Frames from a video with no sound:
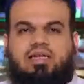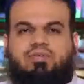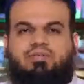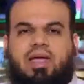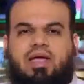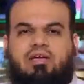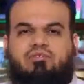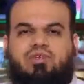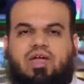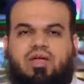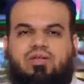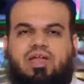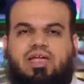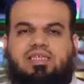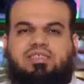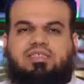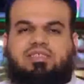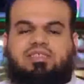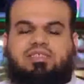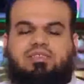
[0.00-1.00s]
Ibn Kathir
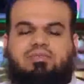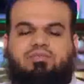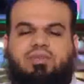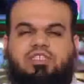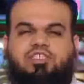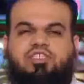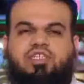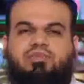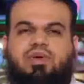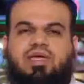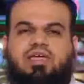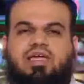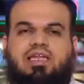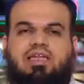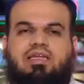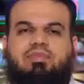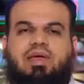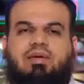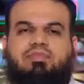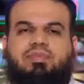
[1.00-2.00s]
rahimahullah
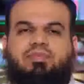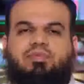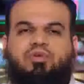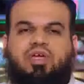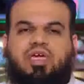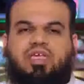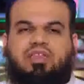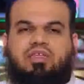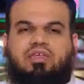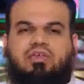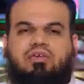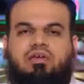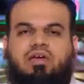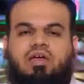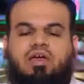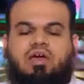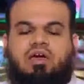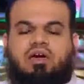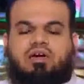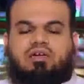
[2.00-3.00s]
ta'ala in his tafsir.
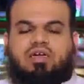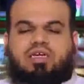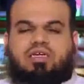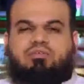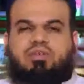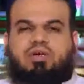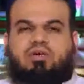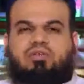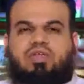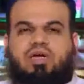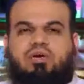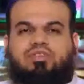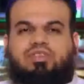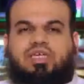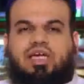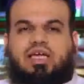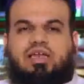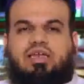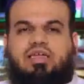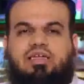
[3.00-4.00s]

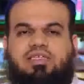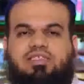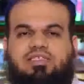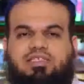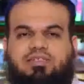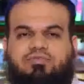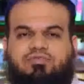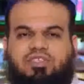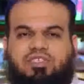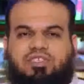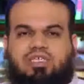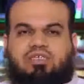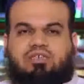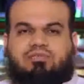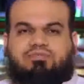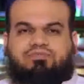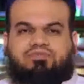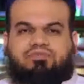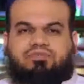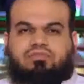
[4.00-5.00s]
But again with this
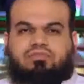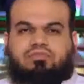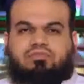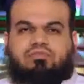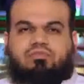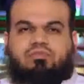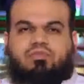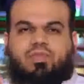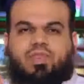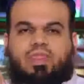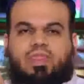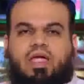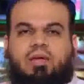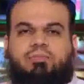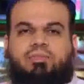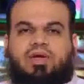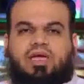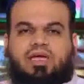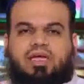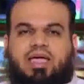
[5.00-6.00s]
caveat that
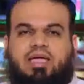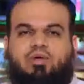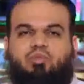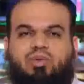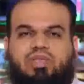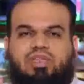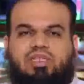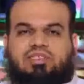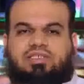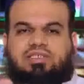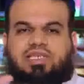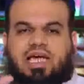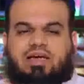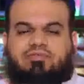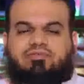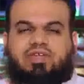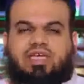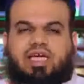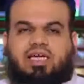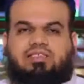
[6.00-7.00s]
it is not something that
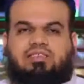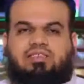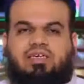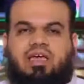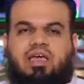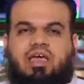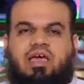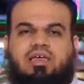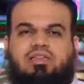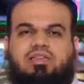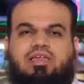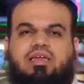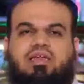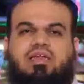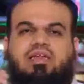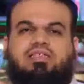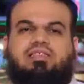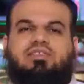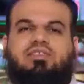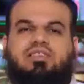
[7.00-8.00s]
is authentically
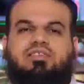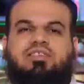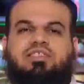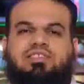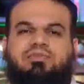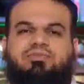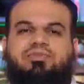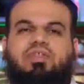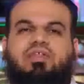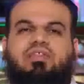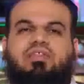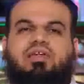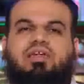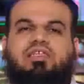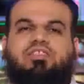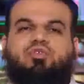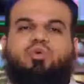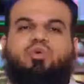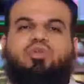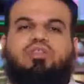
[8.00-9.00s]
narrated to us in
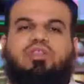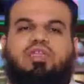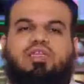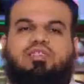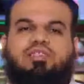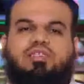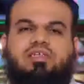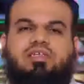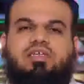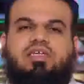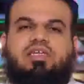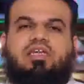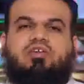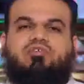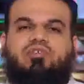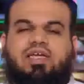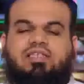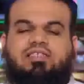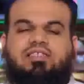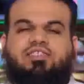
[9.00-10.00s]
our tradition,
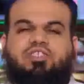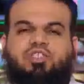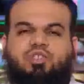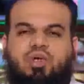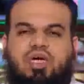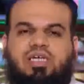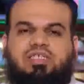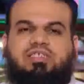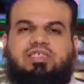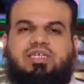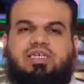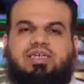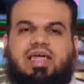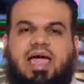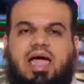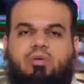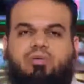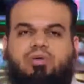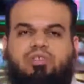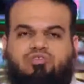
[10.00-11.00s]
in our sunnah or
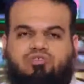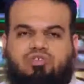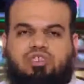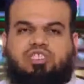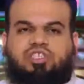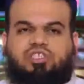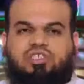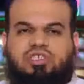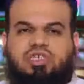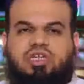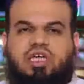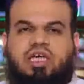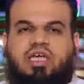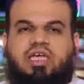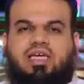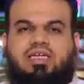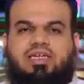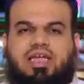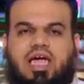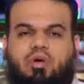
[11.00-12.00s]
in the Quran.
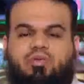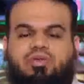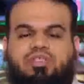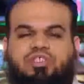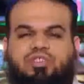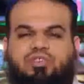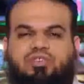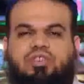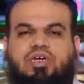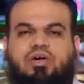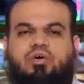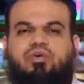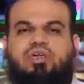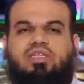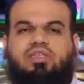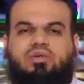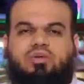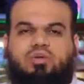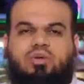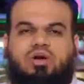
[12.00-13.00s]
So therefore there are
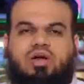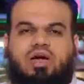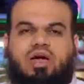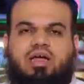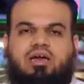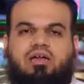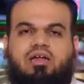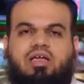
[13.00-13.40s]
aspects which may